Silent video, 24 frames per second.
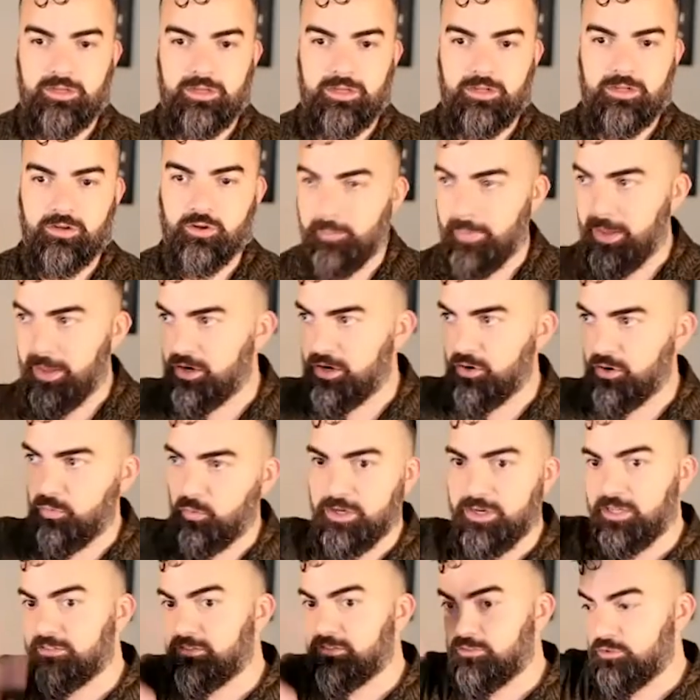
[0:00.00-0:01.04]
No matter what
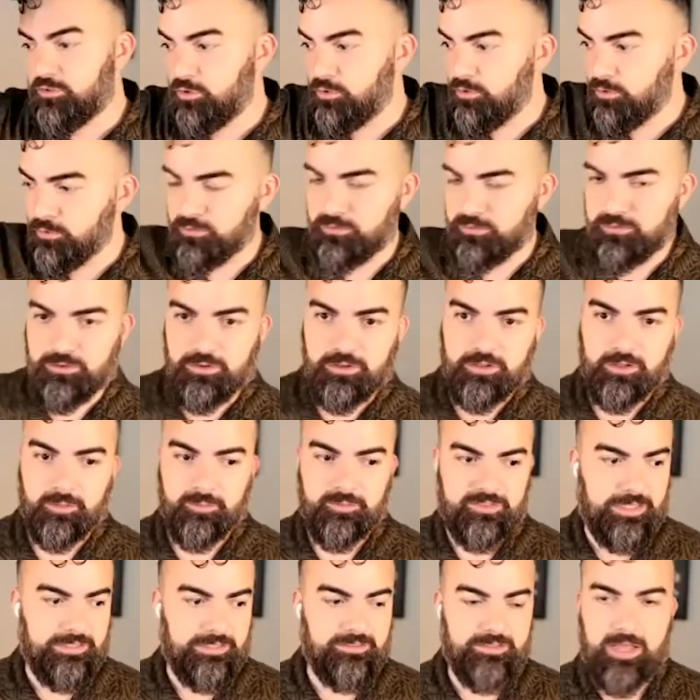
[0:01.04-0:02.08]
external
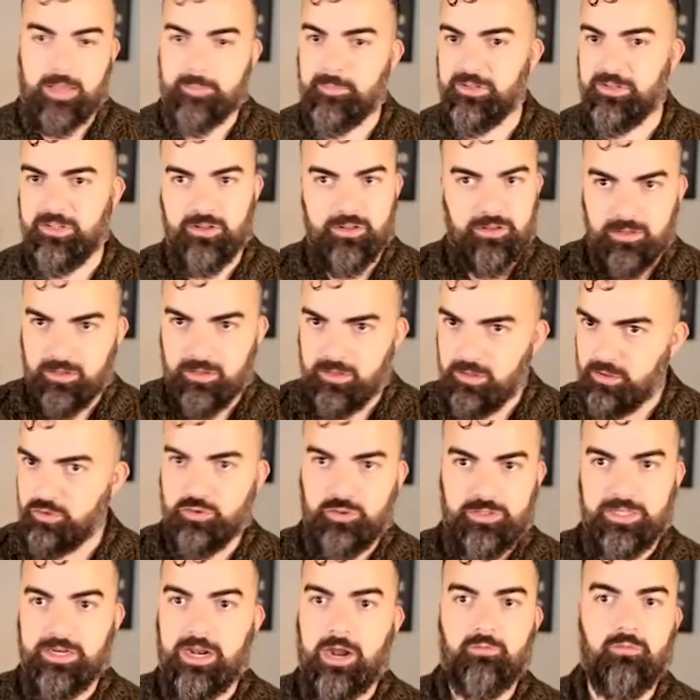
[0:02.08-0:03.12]
circumstances happen, you
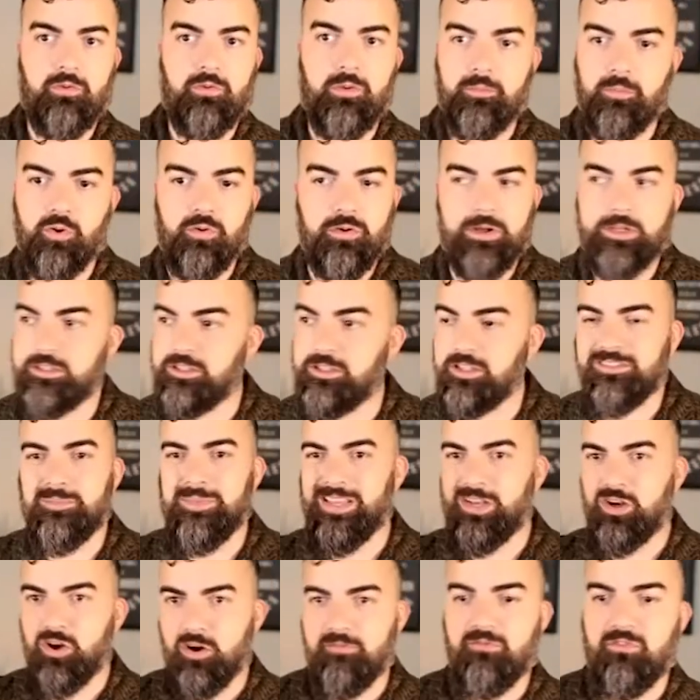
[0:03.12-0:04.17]
cannot remove it, doesn't
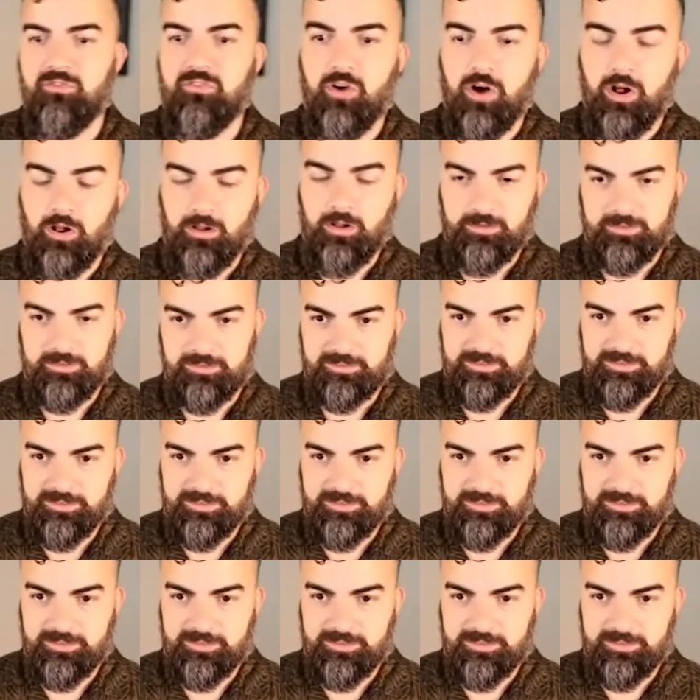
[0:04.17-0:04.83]
become false.